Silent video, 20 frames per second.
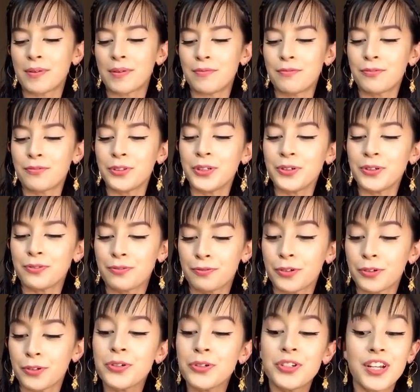from
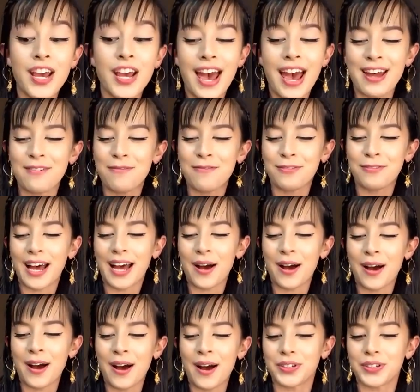fruit and
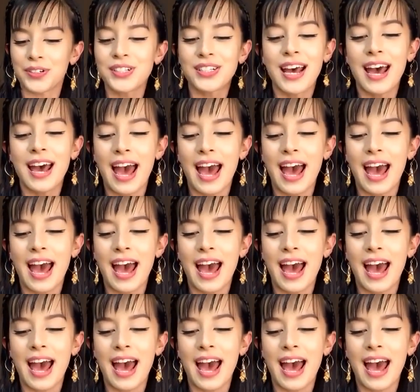flowers,